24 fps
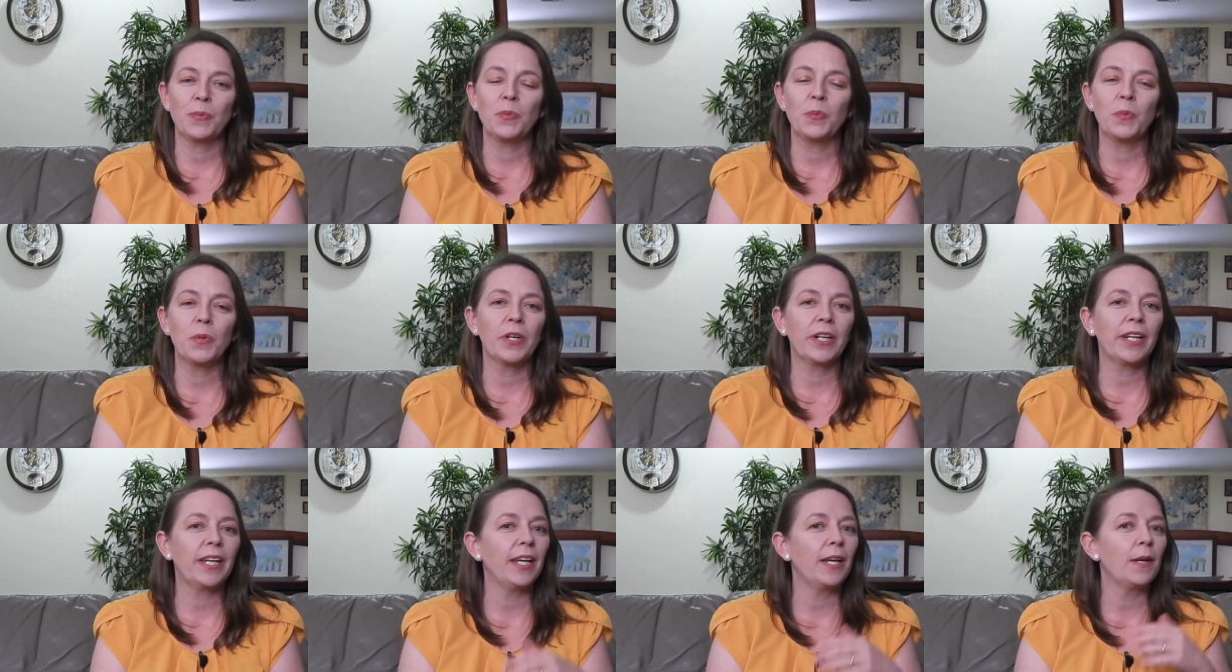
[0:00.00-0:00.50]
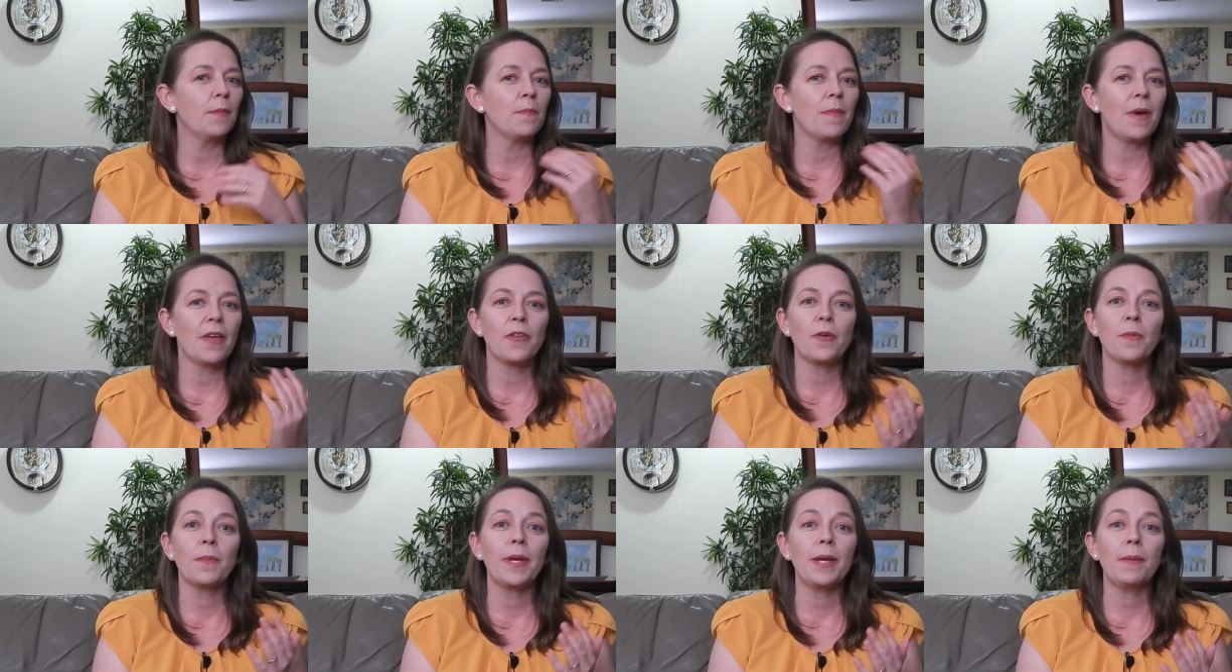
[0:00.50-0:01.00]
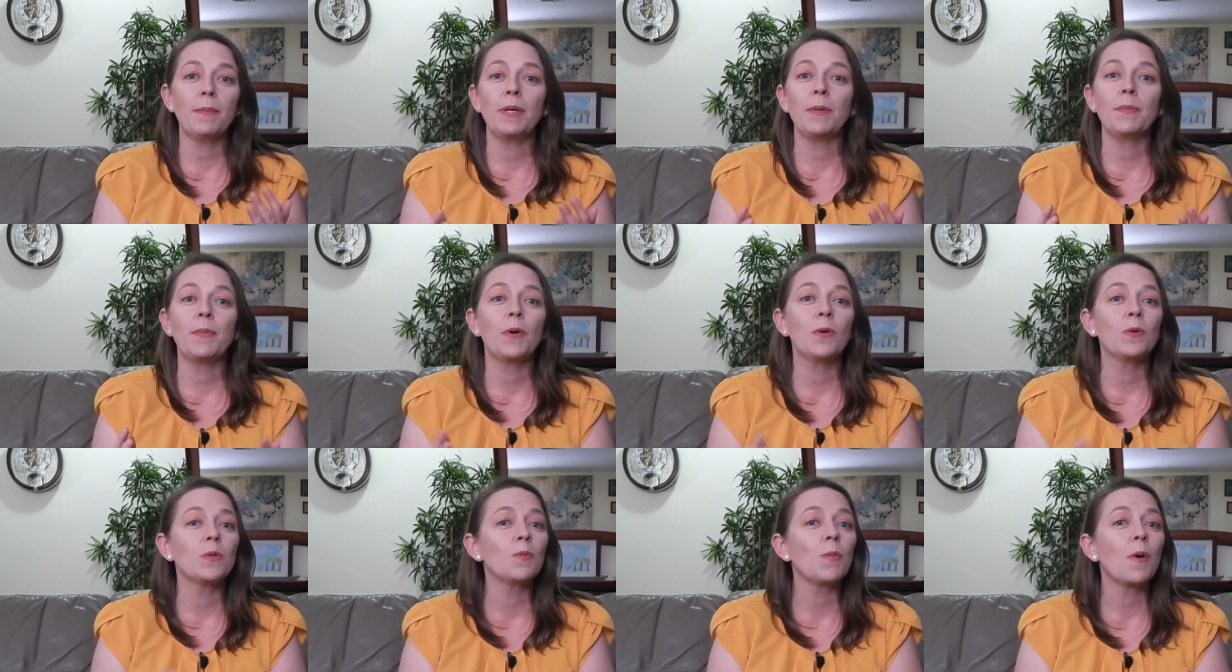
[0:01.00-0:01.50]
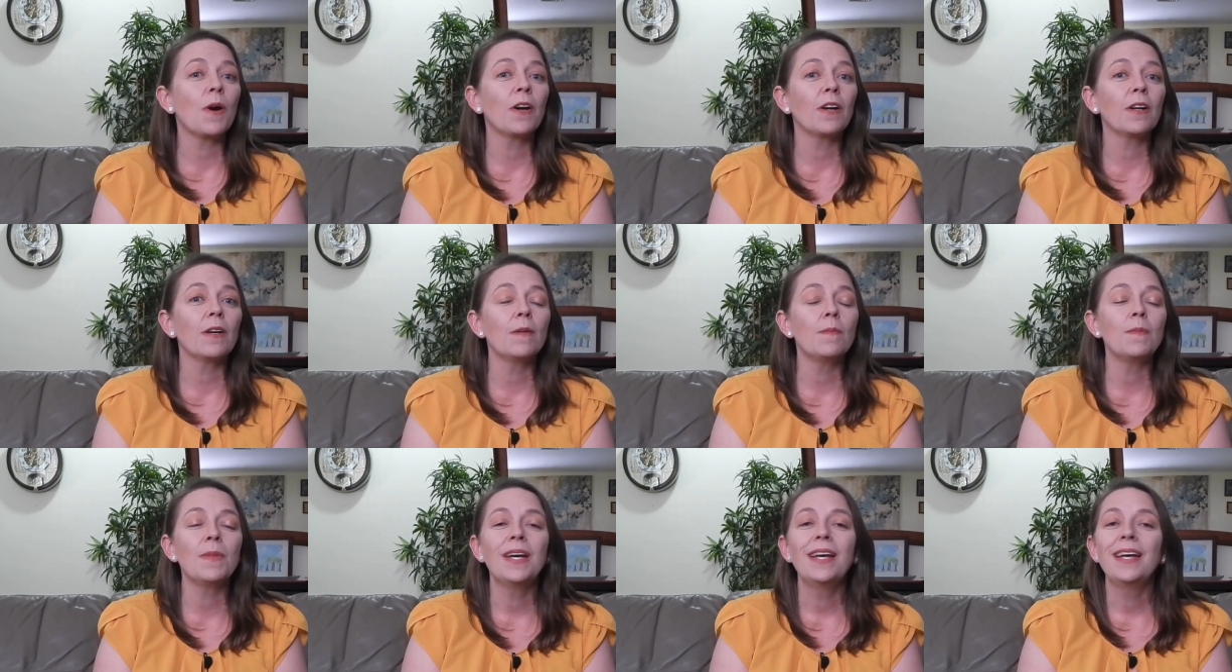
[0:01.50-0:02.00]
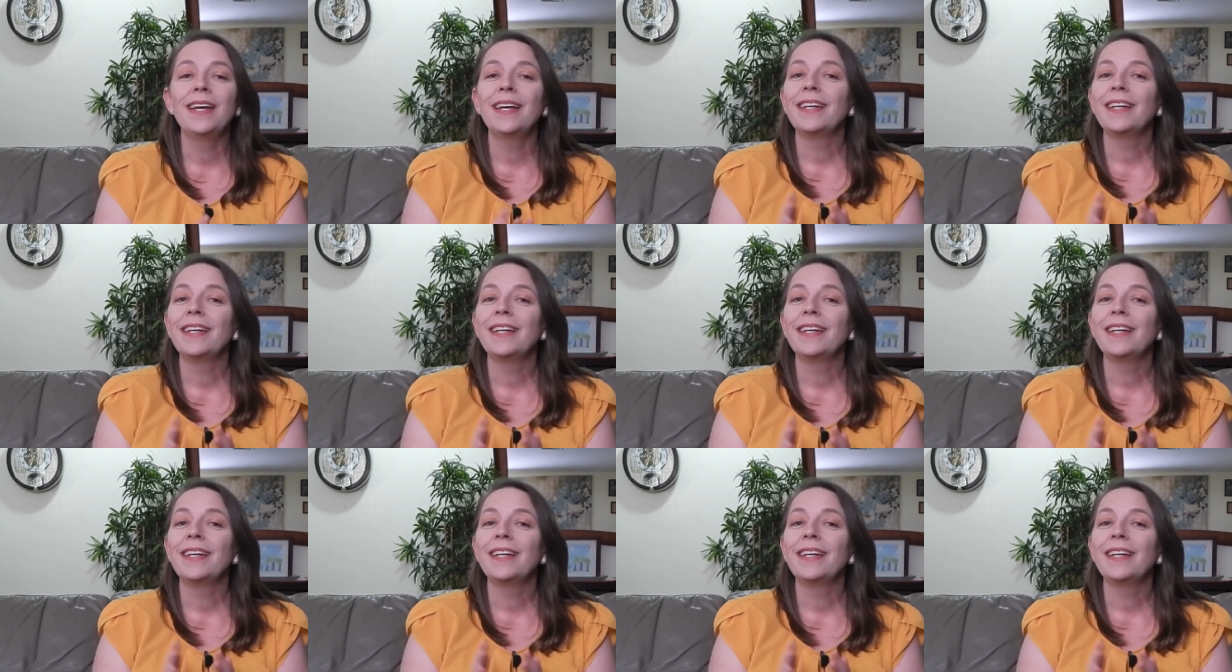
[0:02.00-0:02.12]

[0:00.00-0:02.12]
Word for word: working in mother baby postpartum,